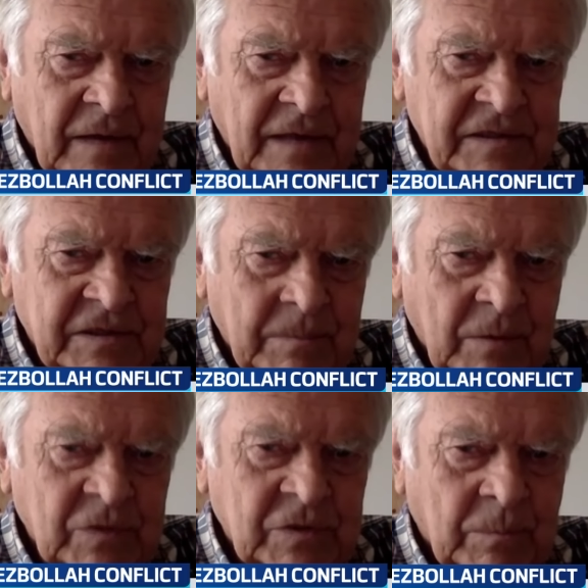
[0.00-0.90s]
that's the
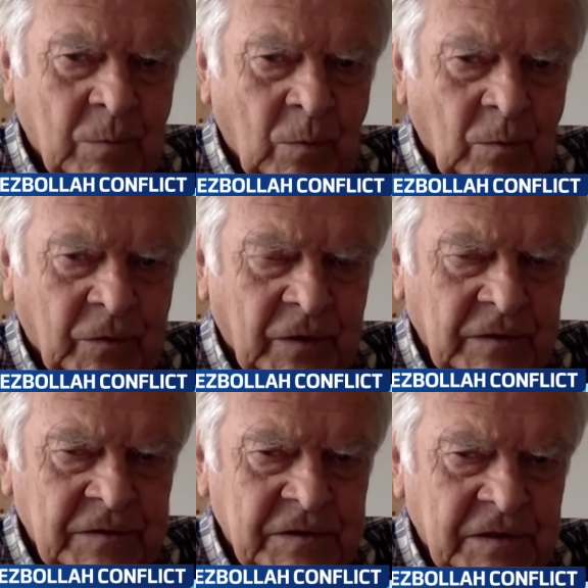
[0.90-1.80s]
most important
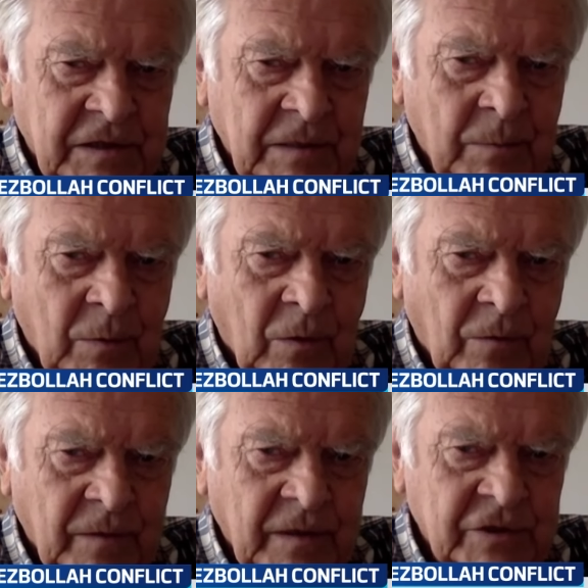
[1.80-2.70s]
thing to keep
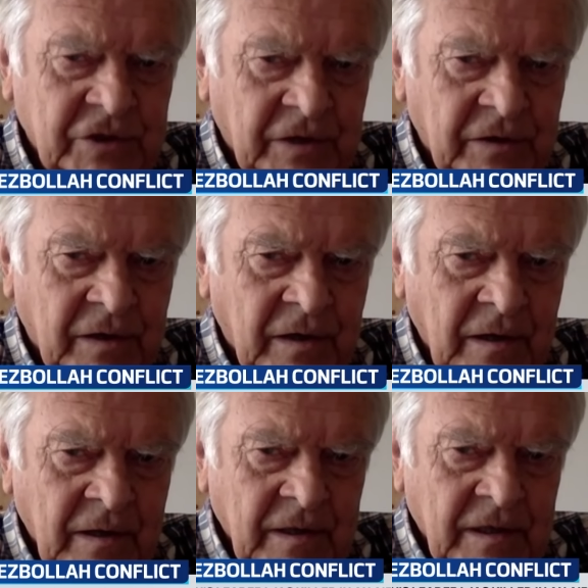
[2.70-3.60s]
on the agenda
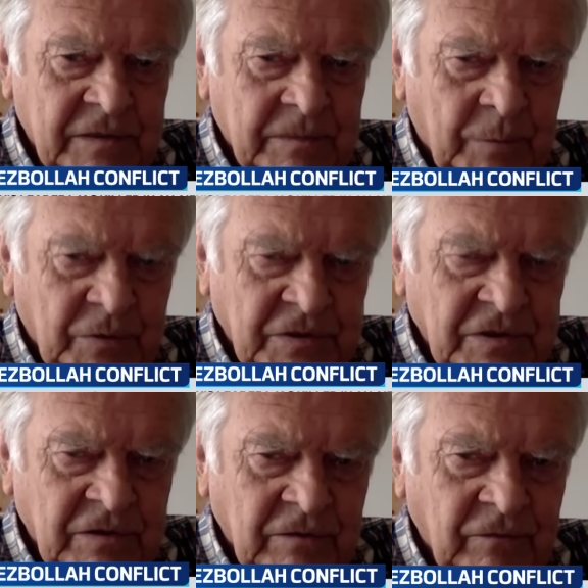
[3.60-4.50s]
as a
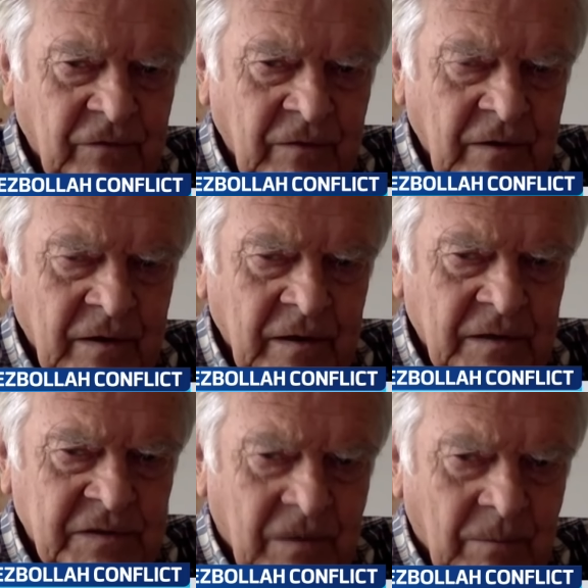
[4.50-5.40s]
positive
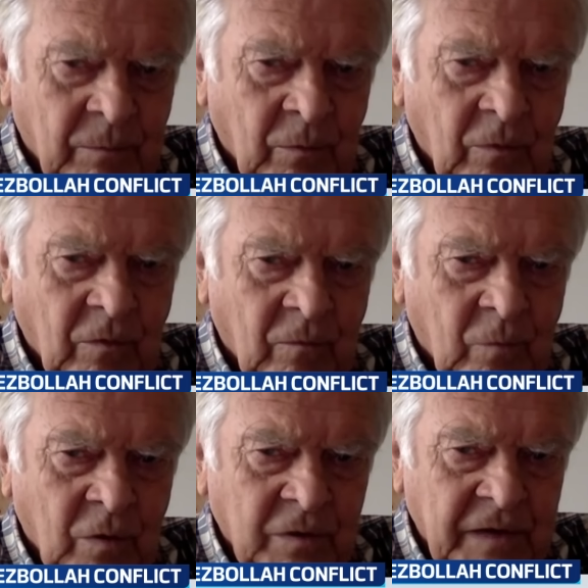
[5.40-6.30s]
example of
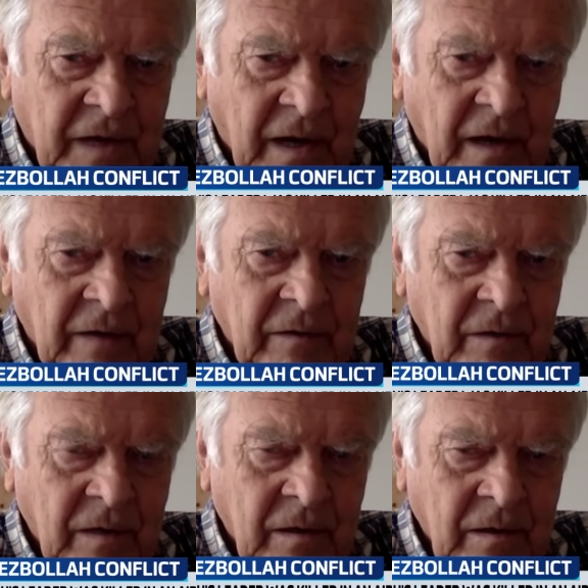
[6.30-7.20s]
what
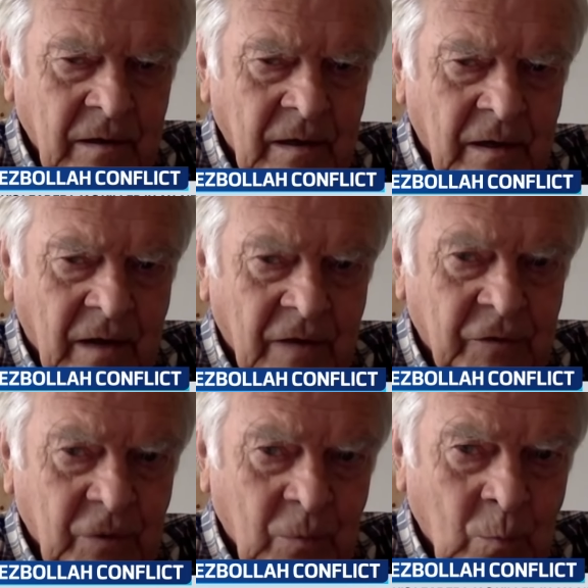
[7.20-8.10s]
can, and I
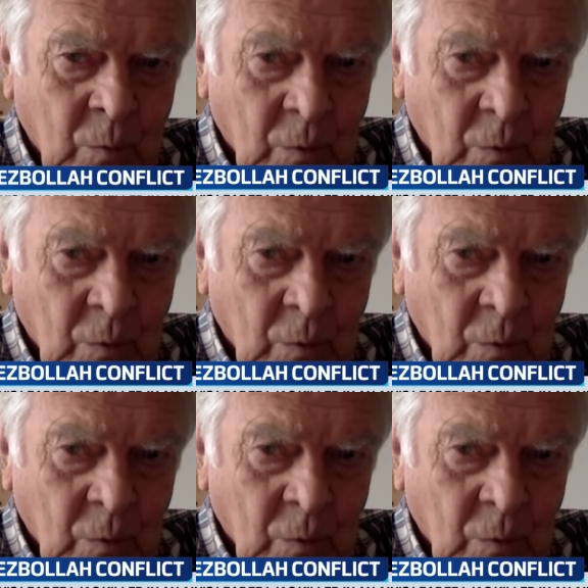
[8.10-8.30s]
think